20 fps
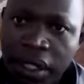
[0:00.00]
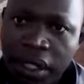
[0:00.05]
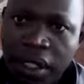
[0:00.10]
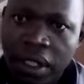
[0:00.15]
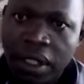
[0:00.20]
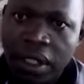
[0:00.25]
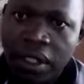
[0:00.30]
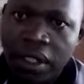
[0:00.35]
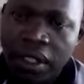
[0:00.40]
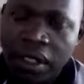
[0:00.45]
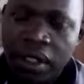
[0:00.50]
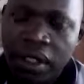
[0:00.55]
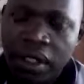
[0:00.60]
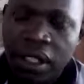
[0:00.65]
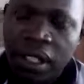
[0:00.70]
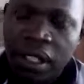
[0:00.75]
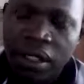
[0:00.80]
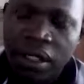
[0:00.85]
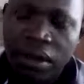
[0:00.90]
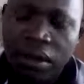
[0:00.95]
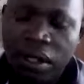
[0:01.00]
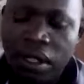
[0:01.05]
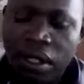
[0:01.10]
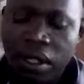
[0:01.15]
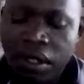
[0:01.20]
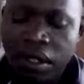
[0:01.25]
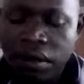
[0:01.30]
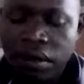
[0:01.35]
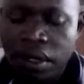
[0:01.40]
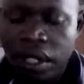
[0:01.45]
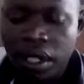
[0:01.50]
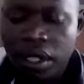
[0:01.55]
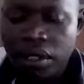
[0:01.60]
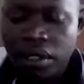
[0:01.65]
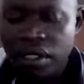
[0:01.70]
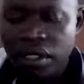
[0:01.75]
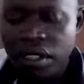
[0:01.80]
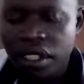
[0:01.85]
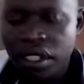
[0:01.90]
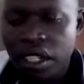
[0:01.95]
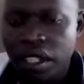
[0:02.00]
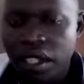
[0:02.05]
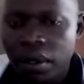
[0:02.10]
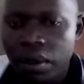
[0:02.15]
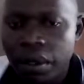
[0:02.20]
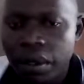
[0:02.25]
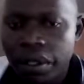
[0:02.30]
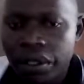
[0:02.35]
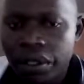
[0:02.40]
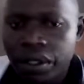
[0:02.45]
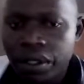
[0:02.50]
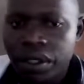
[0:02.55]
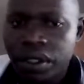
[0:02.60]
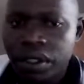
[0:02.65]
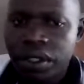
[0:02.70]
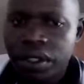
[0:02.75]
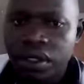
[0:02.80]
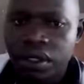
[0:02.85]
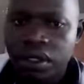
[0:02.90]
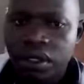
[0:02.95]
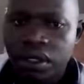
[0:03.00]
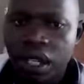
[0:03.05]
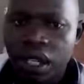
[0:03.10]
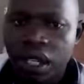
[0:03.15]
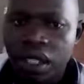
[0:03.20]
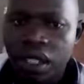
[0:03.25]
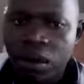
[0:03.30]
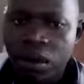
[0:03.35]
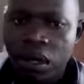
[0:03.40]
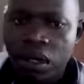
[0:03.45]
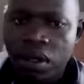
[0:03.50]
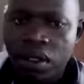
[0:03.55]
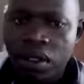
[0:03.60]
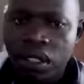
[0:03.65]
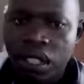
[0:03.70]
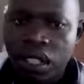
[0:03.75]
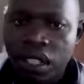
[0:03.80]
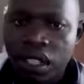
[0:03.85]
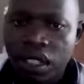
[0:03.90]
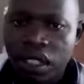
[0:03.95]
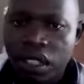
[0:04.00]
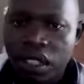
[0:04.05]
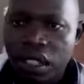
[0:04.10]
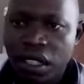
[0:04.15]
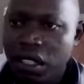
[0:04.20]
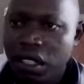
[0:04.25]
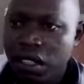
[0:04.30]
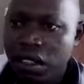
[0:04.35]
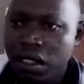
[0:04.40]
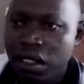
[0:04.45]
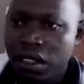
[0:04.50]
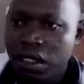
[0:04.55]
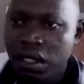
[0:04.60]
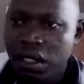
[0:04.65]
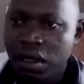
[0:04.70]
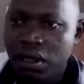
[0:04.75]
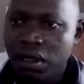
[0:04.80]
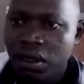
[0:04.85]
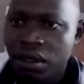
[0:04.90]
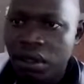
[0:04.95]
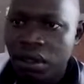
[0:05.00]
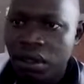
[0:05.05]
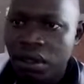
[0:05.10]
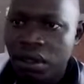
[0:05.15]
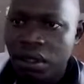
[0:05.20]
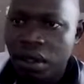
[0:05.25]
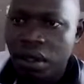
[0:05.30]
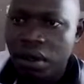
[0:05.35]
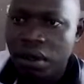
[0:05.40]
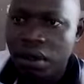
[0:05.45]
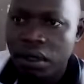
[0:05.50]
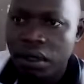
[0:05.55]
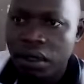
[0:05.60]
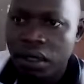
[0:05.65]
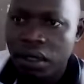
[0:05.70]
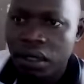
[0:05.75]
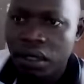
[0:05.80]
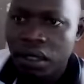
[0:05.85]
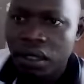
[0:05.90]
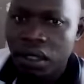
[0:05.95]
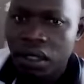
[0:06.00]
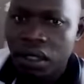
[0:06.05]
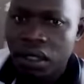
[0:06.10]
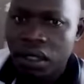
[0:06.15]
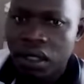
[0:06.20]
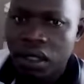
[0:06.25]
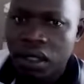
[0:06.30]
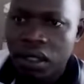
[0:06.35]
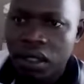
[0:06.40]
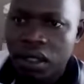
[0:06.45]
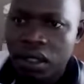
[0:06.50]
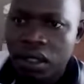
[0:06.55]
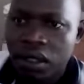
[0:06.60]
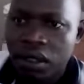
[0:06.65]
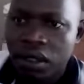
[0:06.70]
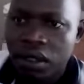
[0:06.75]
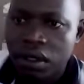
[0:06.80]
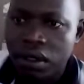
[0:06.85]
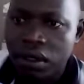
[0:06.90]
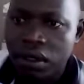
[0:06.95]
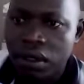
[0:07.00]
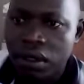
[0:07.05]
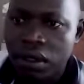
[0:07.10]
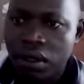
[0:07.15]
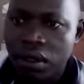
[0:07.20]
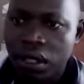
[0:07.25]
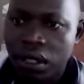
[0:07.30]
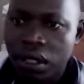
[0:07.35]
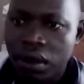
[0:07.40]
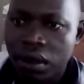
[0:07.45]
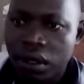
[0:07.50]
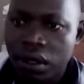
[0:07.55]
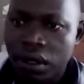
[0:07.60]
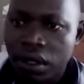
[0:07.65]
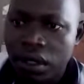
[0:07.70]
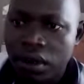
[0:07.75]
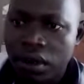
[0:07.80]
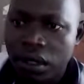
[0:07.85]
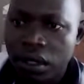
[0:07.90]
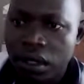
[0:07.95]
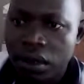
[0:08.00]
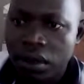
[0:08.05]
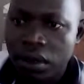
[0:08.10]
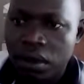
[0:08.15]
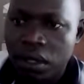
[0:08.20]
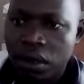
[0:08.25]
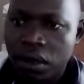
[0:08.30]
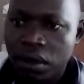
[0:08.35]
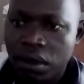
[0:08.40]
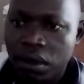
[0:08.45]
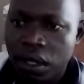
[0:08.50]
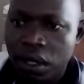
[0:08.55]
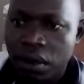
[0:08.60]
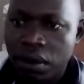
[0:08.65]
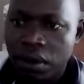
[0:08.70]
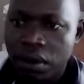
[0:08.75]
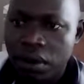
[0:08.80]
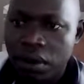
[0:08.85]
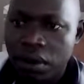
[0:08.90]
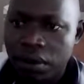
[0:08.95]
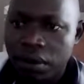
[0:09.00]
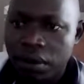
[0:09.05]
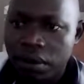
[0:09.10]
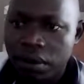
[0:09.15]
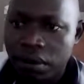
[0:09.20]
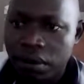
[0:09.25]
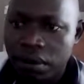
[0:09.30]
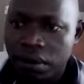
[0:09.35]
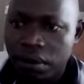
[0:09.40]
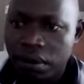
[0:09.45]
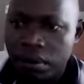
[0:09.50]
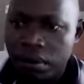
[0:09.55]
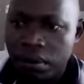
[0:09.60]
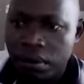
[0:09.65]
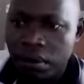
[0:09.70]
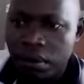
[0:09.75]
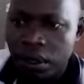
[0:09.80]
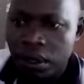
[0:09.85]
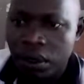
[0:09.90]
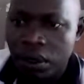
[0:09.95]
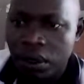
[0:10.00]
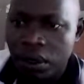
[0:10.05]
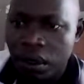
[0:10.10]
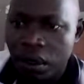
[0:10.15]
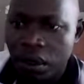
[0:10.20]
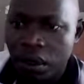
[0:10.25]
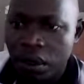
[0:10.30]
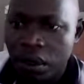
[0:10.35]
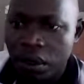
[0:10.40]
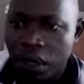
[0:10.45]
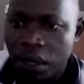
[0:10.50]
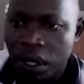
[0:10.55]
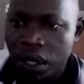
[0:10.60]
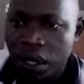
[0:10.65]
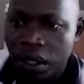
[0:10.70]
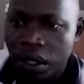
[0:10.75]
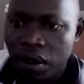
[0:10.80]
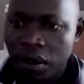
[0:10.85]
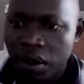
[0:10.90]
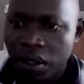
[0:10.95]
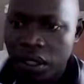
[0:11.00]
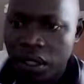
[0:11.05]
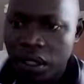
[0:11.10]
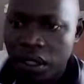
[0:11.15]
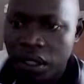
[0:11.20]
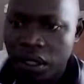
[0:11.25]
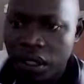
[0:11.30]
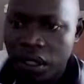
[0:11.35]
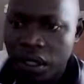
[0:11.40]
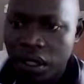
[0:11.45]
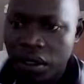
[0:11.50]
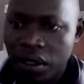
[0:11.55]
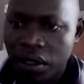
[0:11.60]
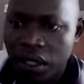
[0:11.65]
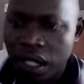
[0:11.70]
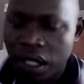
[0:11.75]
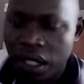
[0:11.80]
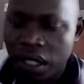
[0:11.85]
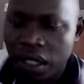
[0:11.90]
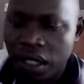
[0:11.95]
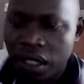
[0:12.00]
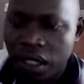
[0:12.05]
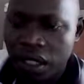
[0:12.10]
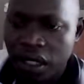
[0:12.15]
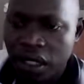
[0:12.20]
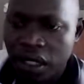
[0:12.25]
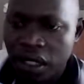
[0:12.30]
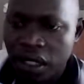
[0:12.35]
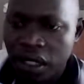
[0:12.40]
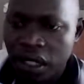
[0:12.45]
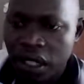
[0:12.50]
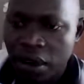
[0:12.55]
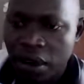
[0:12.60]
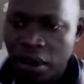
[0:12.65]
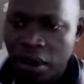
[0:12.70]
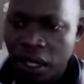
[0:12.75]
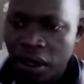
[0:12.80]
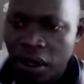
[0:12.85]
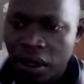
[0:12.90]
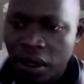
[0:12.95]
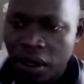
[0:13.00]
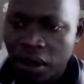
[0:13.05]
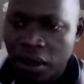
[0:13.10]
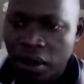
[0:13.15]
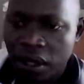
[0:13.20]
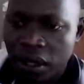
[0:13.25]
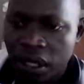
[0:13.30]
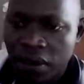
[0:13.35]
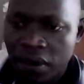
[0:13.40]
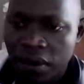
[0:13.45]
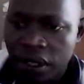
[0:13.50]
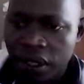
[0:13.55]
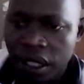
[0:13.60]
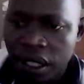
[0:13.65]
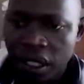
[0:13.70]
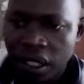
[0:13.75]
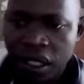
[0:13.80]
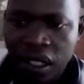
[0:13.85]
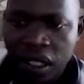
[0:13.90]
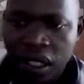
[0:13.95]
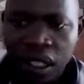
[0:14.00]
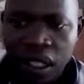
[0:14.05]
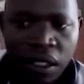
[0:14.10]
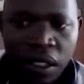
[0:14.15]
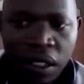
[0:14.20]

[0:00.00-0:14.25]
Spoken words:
So the next one is for us to insert equations. So I didn't want to insert it here, so I'll scroll down. Scroll down. You scroll by using this thing, you just a matter of left clicking here.